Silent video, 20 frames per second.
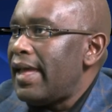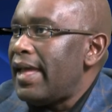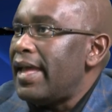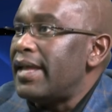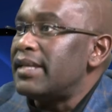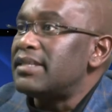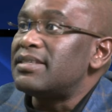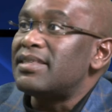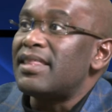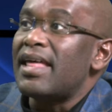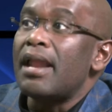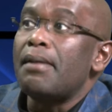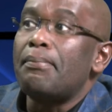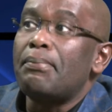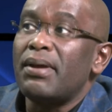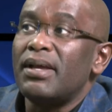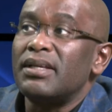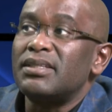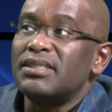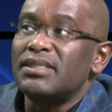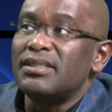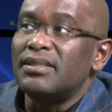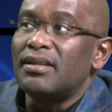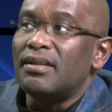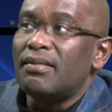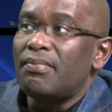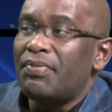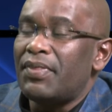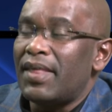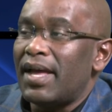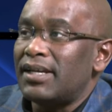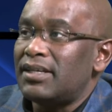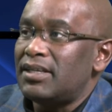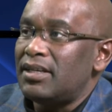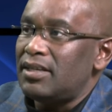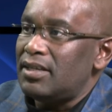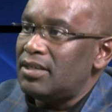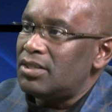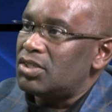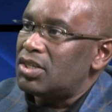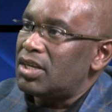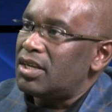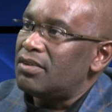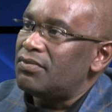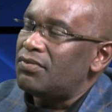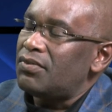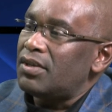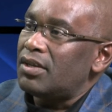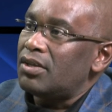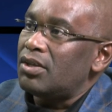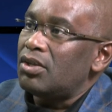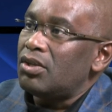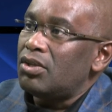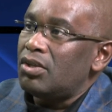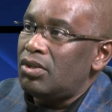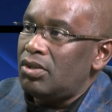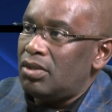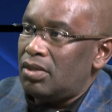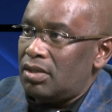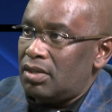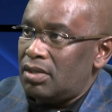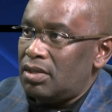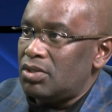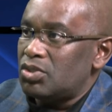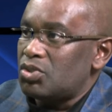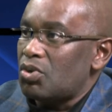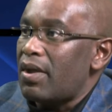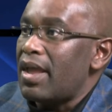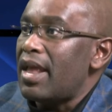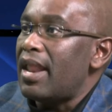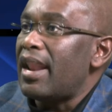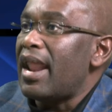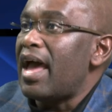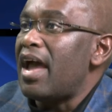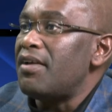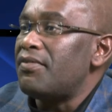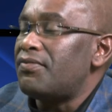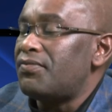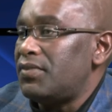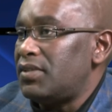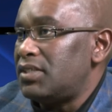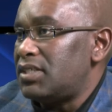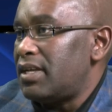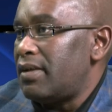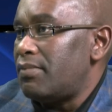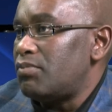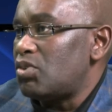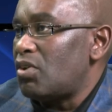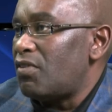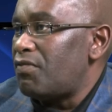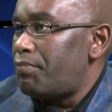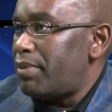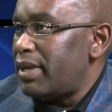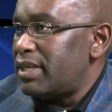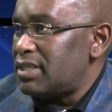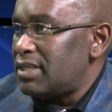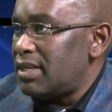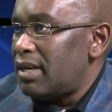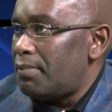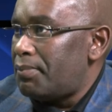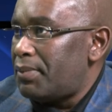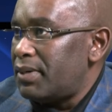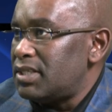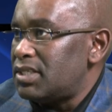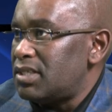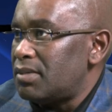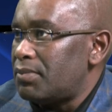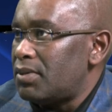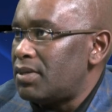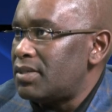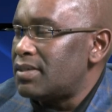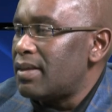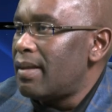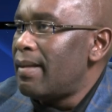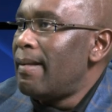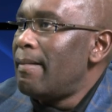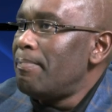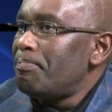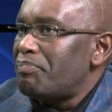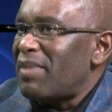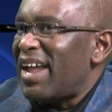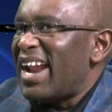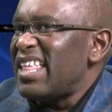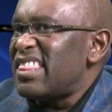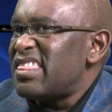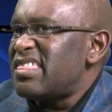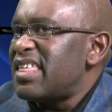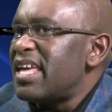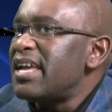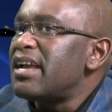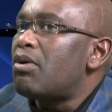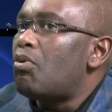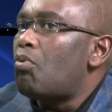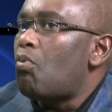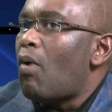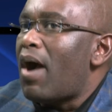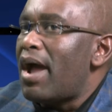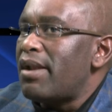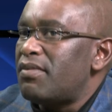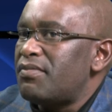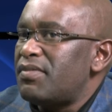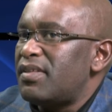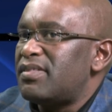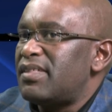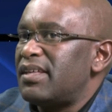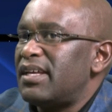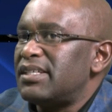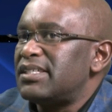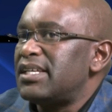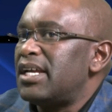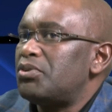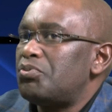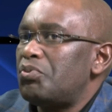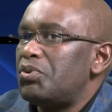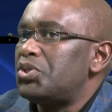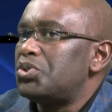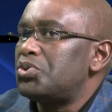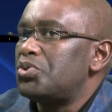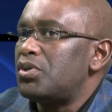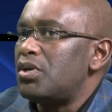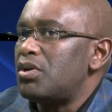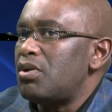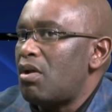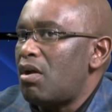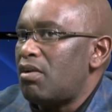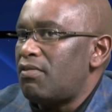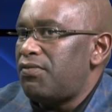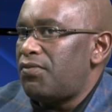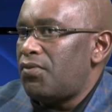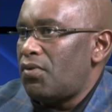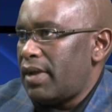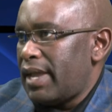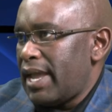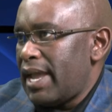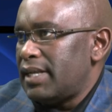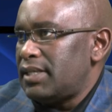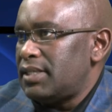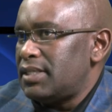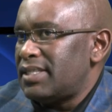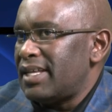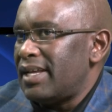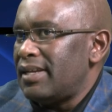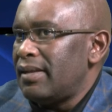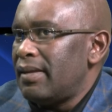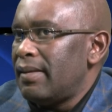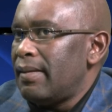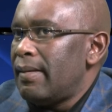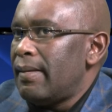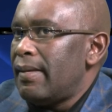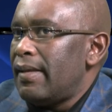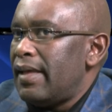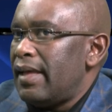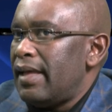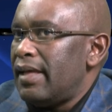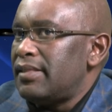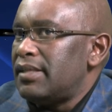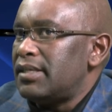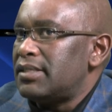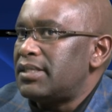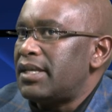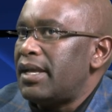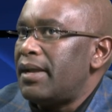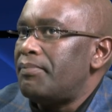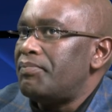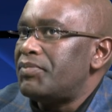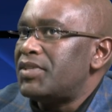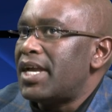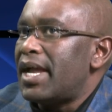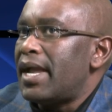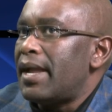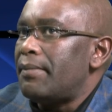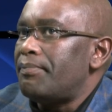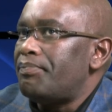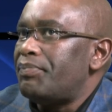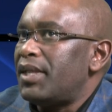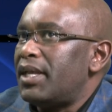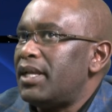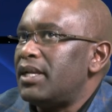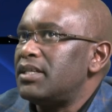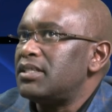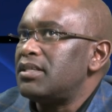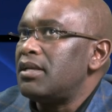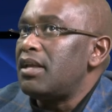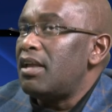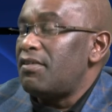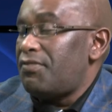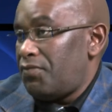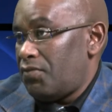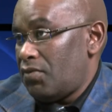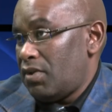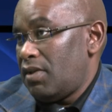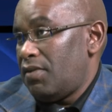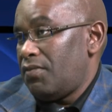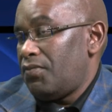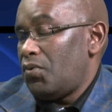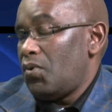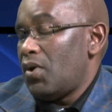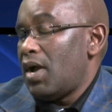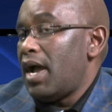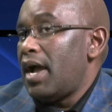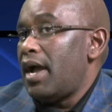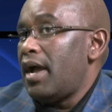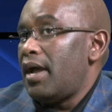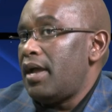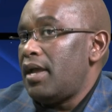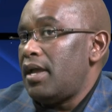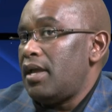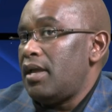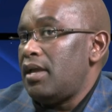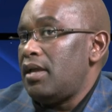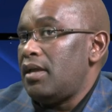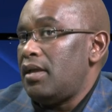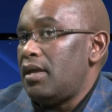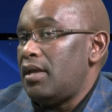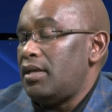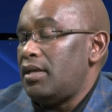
As that person that is living his or her life in terms of personal principles. But I think one of the things that we should not forget is that at the same time, it is if we are a